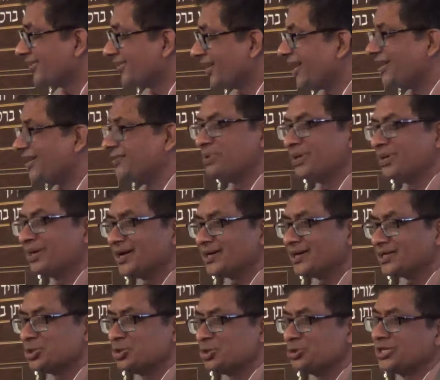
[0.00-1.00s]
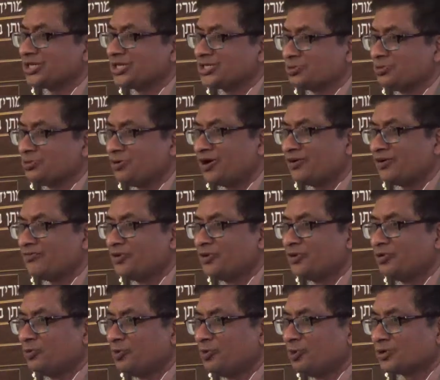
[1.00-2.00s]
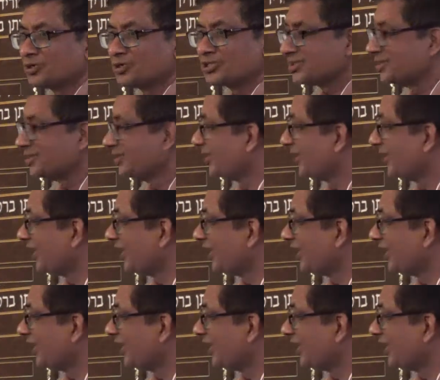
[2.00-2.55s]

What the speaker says: And because you just want few votes